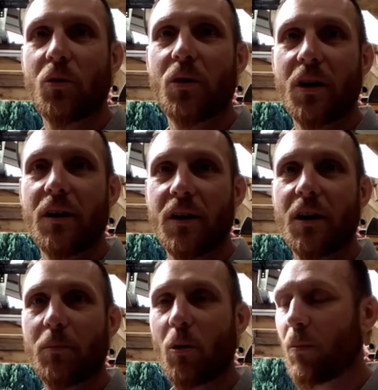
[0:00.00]
do it in
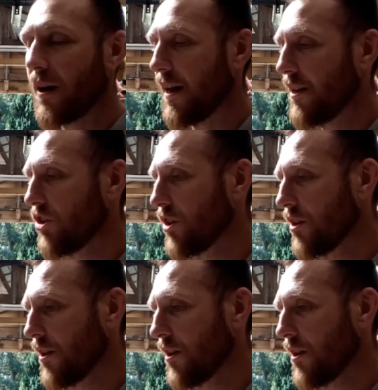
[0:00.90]
a proper garage.